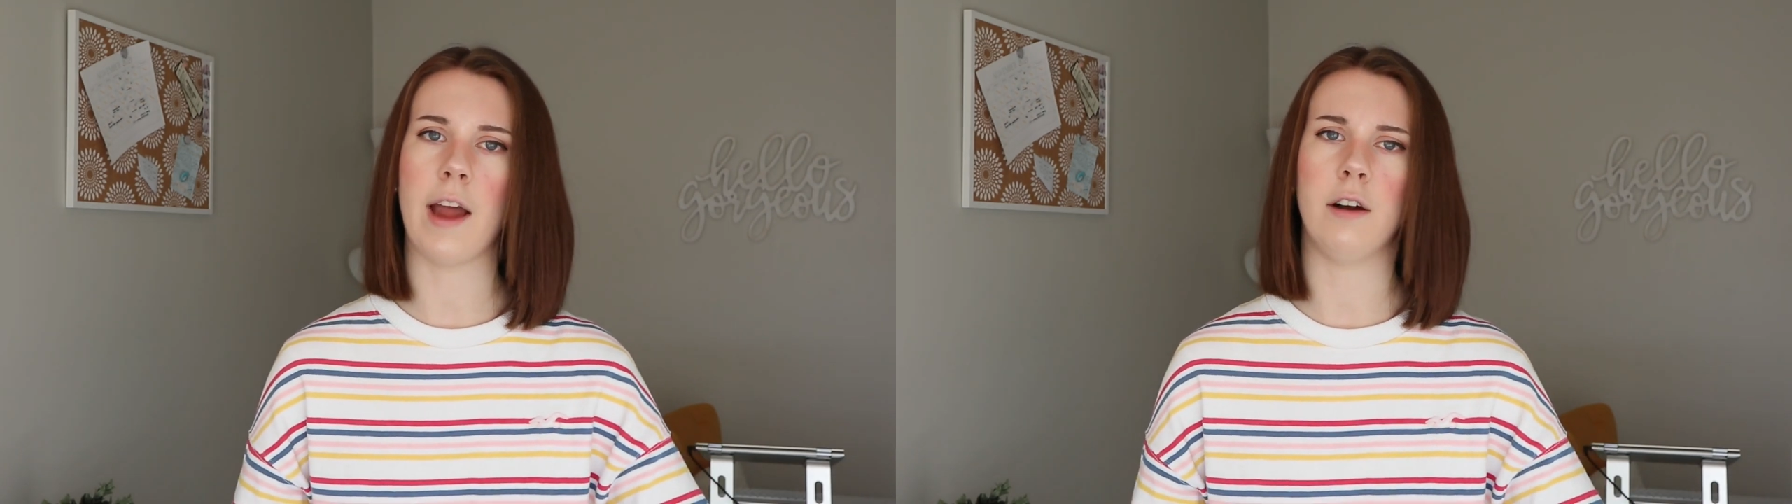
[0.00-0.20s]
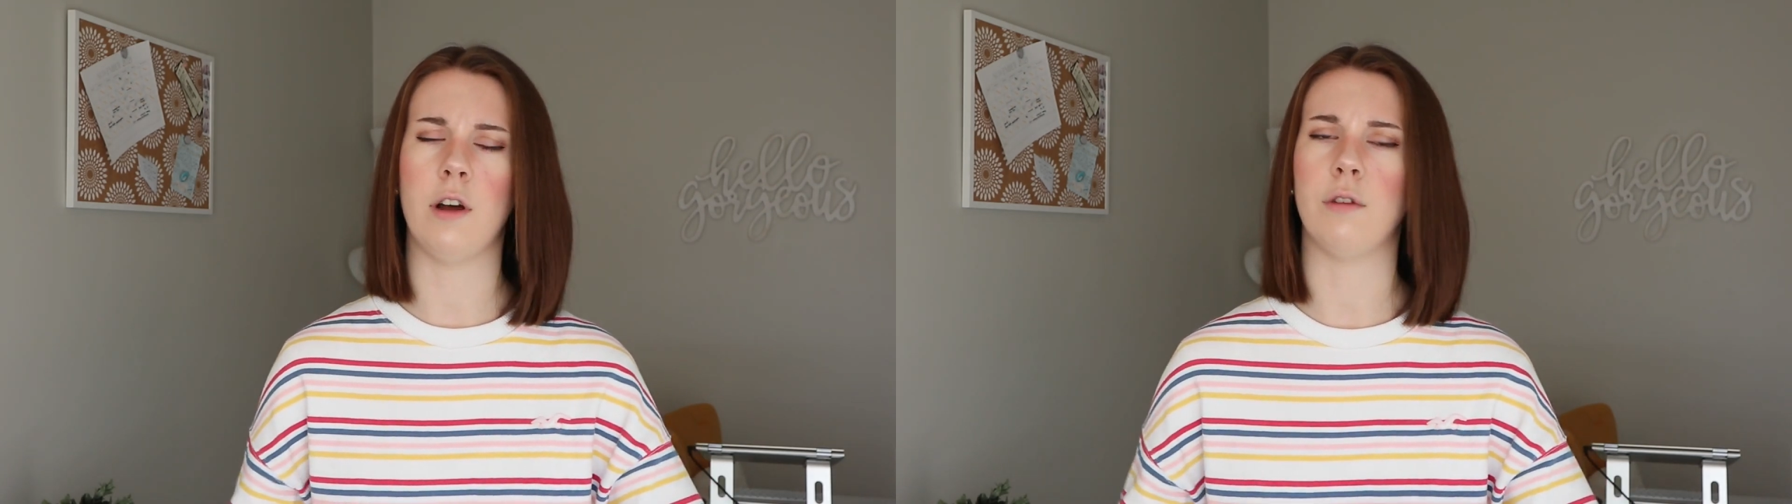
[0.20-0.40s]

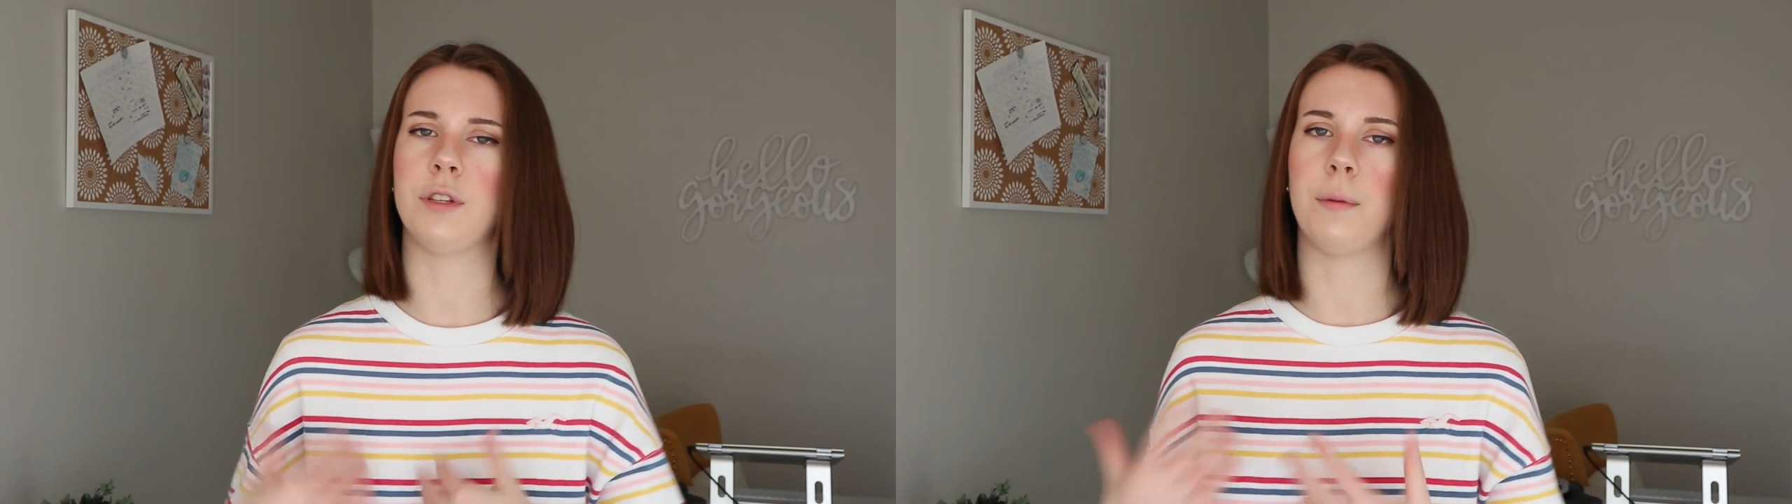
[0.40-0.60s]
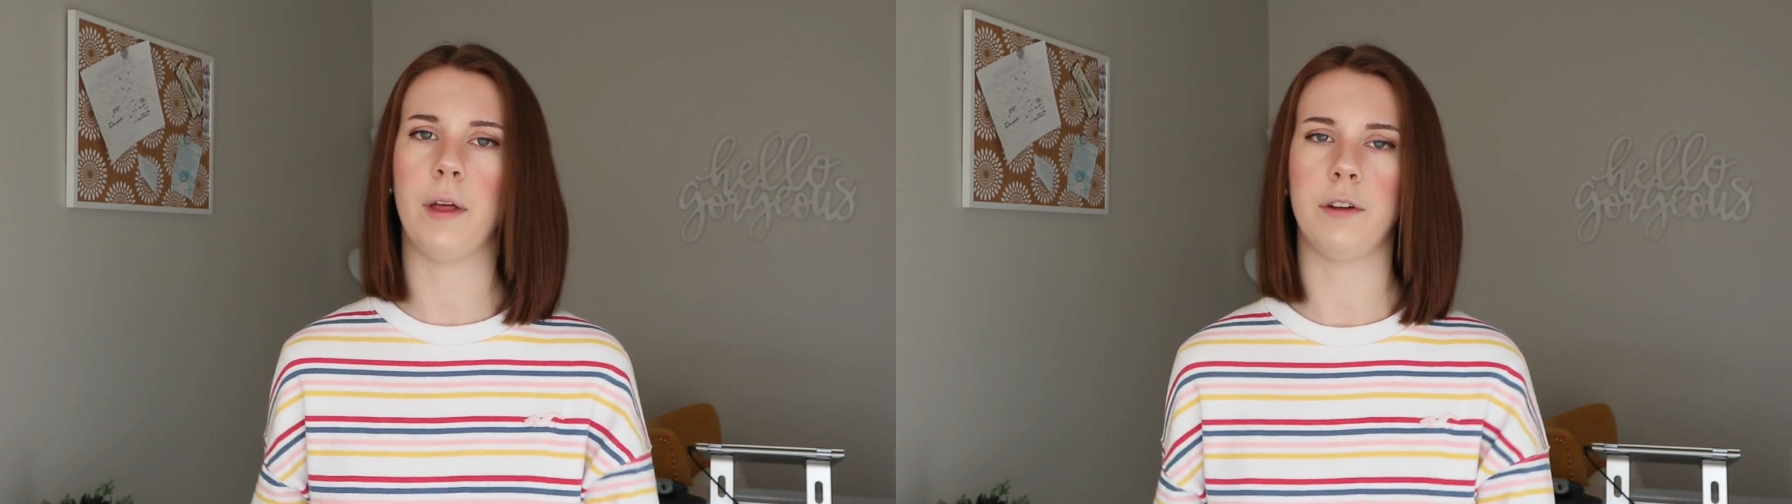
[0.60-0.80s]
I don't know,
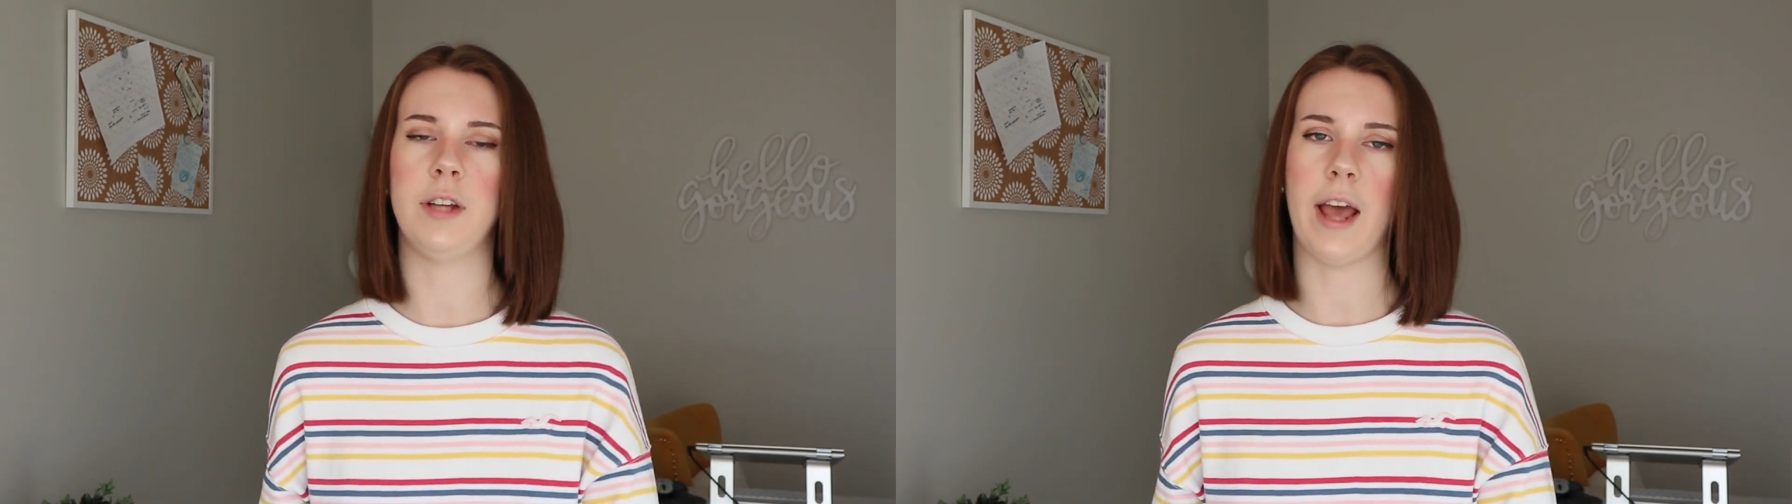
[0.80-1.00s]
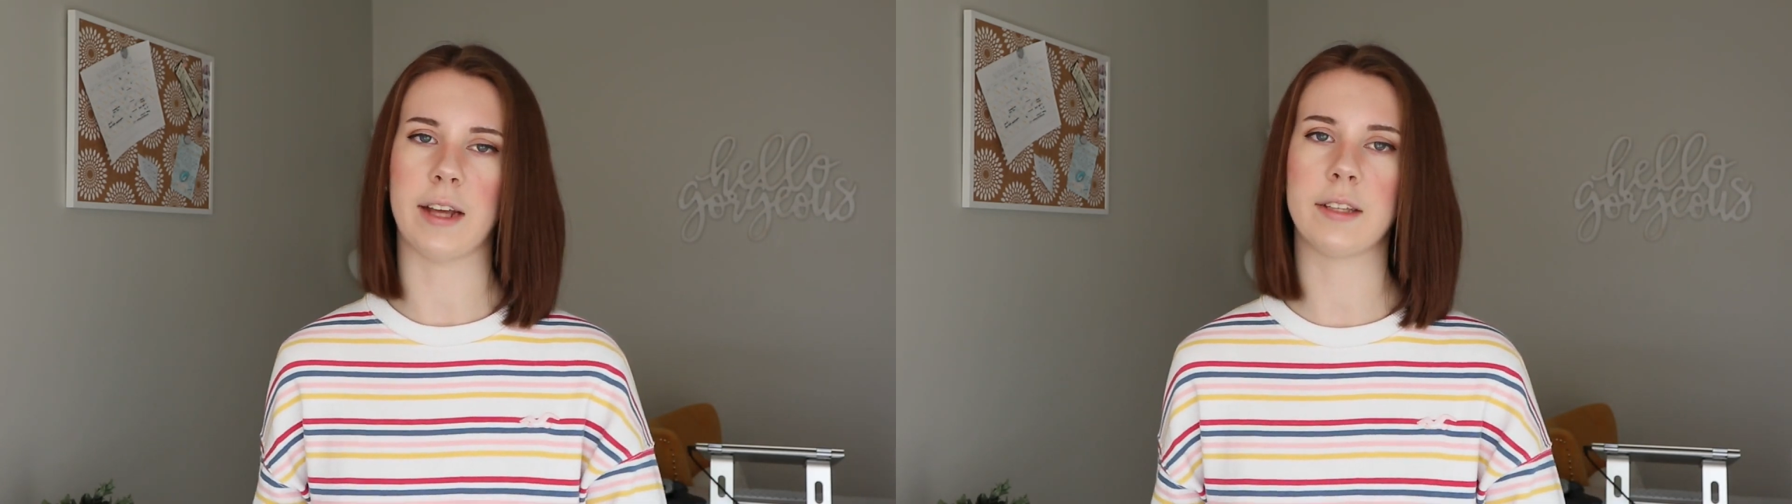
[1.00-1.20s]
some other
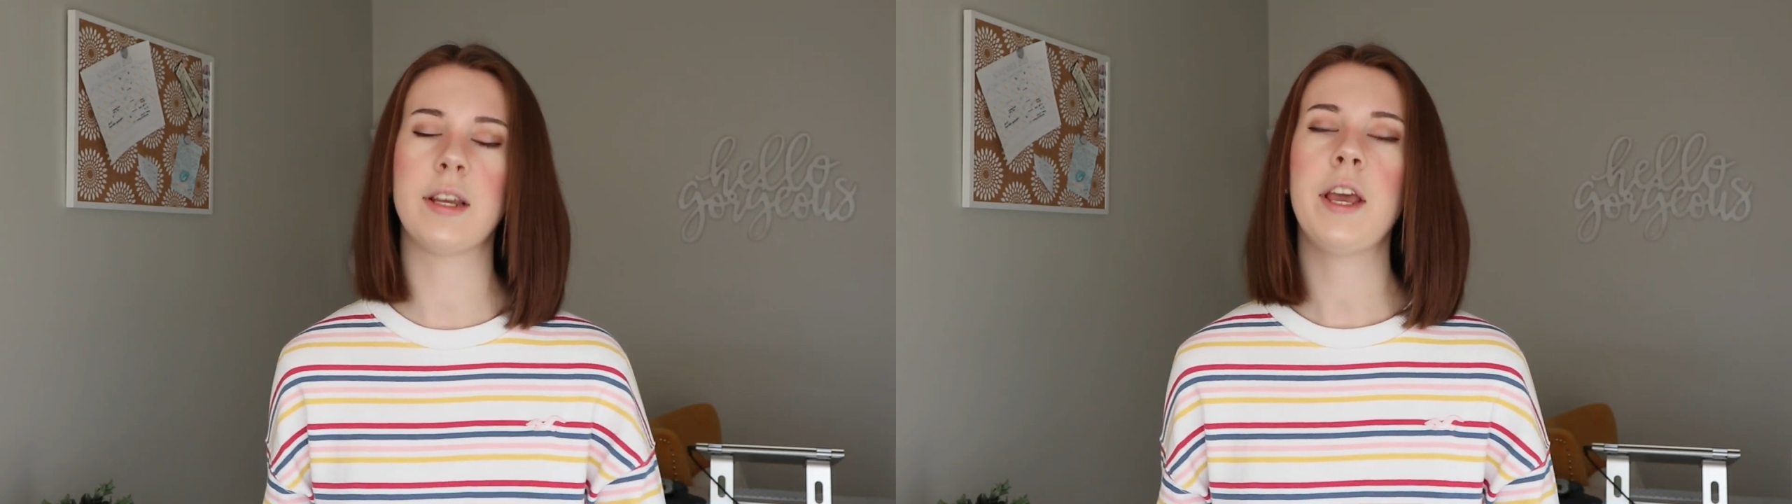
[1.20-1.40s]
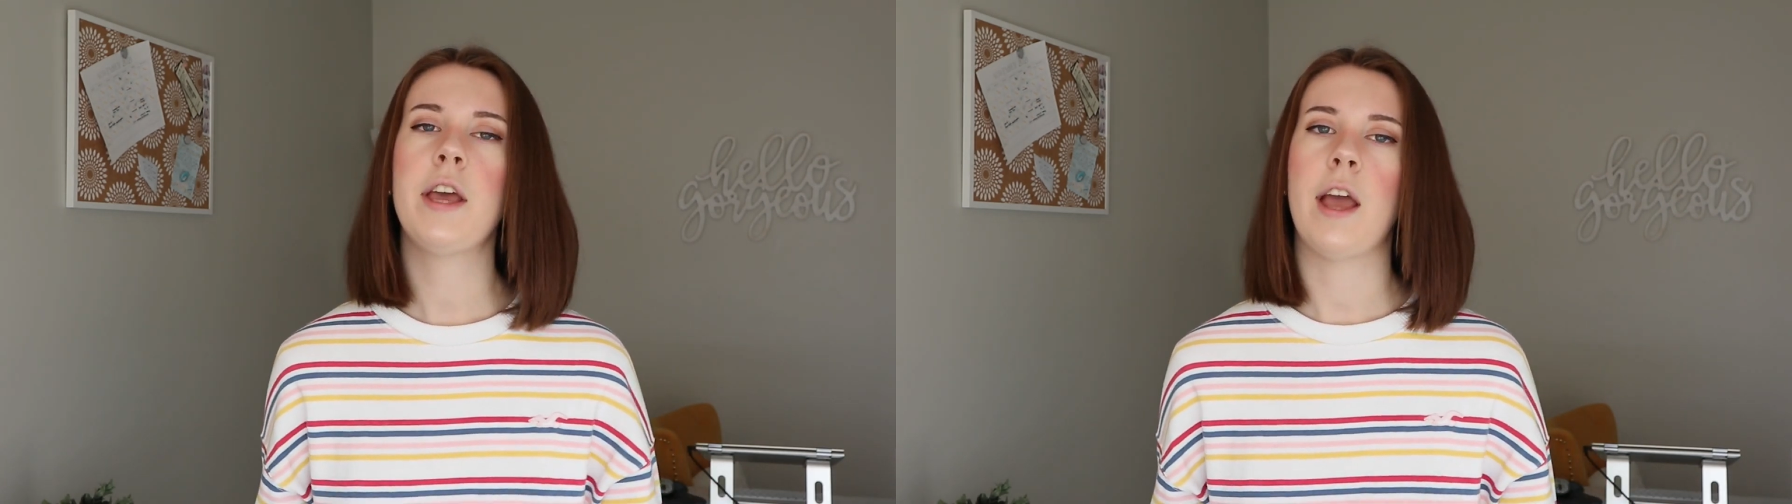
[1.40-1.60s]
text,